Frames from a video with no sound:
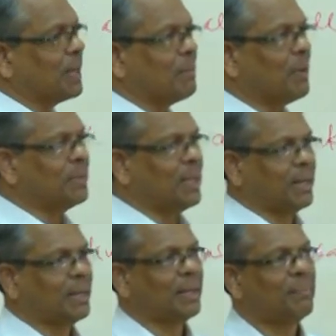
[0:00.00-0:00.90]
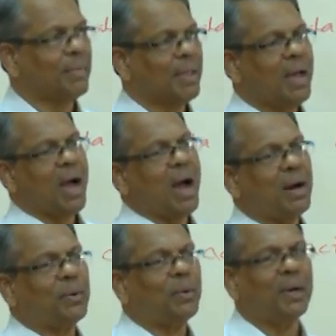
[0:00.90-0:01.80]
What do you think about that?
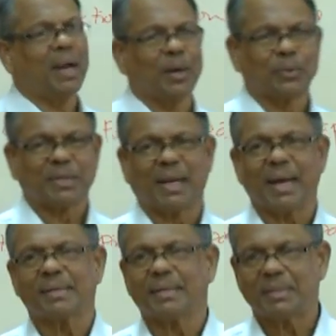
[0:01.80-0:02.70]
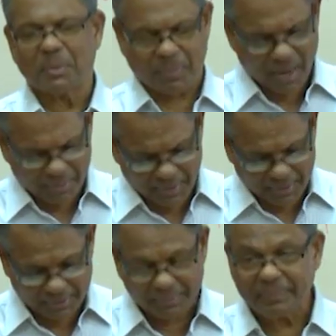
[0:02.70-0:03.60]
Are all akusala
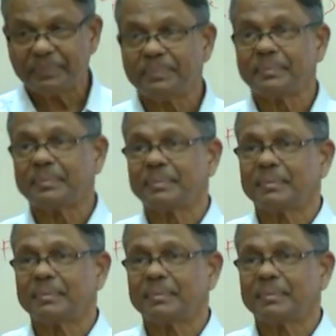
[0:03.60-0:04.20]
actions papa?